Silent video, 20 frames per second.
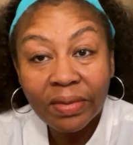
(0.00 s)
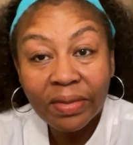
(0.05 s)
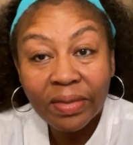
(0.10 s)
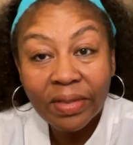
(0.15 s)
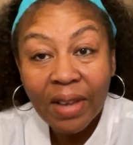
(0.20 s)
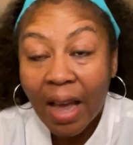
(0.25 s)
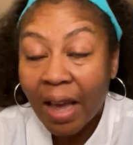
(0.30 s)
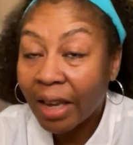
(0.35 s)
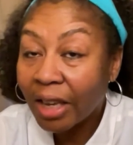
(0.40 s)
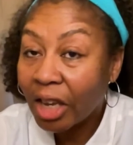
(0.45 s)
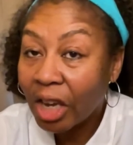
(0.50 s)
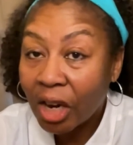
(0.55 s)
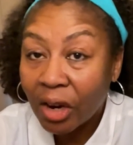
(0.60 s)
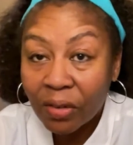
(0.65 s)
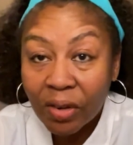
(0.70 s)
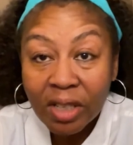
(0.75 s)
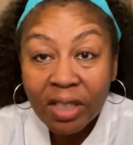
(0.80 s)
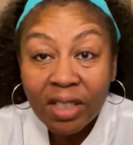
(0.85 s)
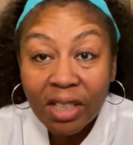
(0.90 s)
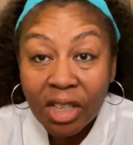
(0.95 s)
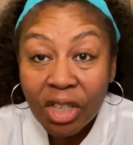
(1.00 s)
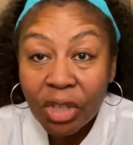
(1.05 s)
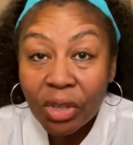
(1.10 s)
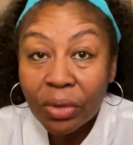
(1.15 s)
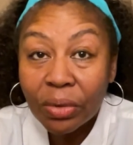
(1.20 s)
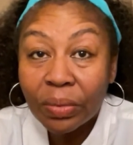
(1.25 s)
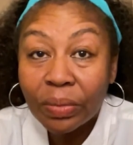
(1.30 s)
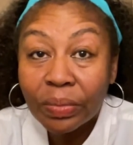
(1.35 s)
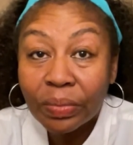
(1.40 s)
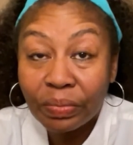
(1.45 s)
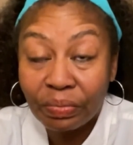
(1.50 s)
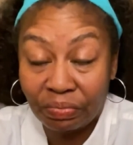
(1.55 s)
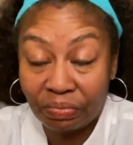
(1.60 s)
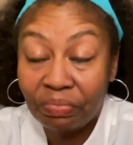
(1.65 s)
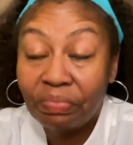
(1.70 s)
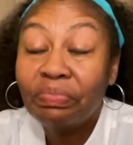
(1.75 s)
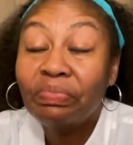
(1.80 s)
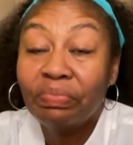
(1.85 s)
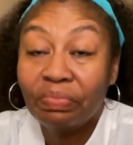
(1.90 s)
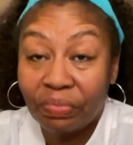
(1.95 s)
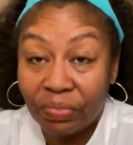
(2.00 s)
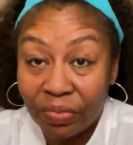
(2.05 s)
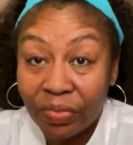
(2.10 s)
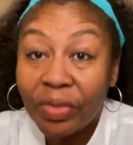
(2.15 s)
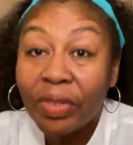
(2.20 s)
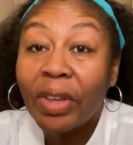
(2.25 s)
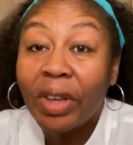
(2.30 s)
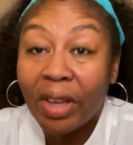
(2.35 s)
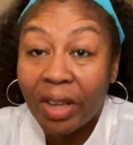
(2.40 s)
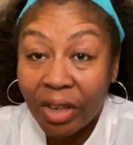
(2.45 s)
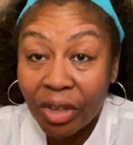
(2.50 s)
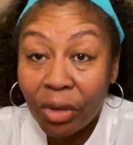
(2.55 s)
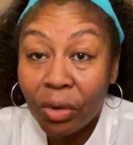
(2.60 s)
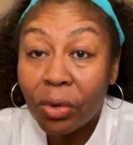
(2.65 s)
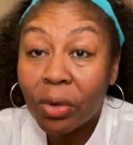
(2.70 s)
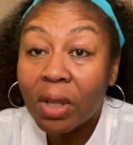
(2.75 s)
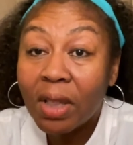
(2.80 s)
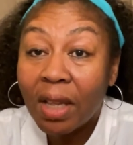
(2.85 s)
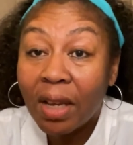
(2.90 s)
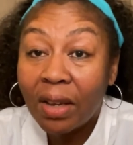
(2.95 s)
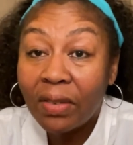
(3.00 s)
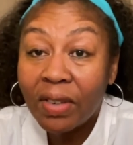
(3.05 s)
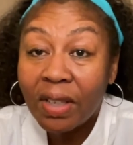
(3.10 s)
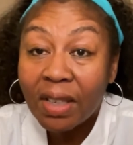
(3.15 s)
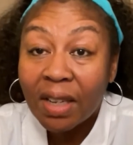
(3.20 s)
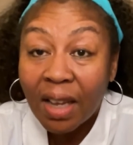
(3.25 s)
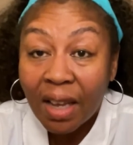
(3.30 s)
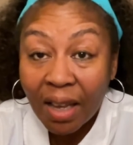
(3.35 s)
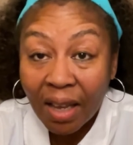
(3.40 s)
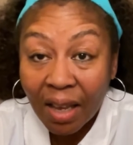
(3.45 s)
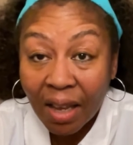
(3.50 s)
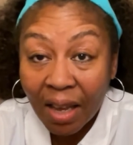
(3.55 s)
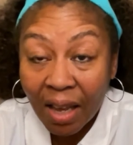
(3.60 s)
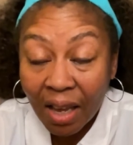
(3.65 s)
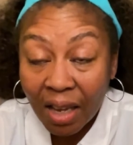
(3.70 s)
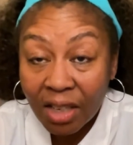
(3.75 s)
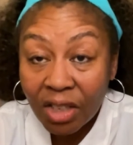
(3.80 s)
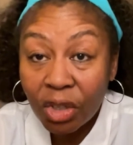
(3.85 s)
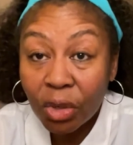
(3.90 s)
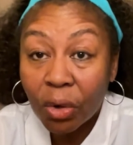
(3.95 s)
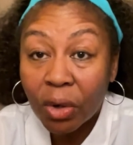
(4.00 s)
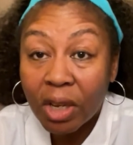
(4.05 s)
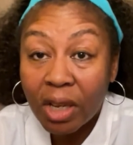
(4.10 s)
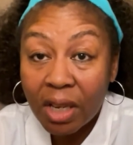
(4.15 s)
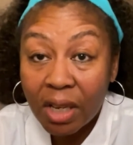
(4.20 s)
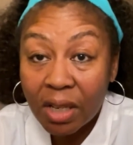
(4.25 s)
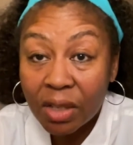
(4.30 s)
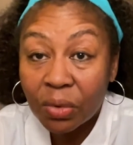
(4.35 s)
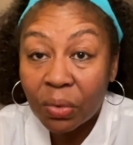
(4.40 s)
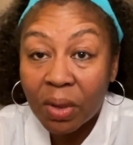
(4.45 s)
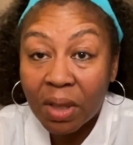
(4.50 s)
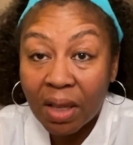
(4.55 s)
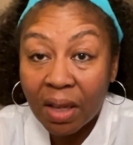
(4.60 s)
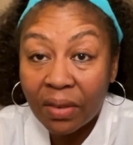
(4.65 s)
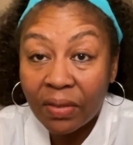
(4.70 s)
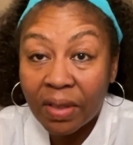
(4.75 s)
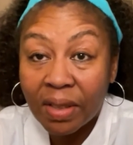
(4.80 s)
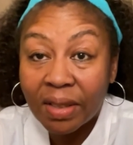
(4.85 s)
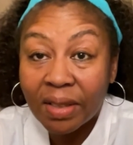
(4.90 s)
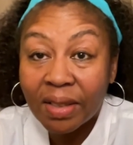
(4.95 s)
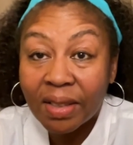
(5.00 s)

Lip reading: I guarantee you. You'll love it, and your kids will love it.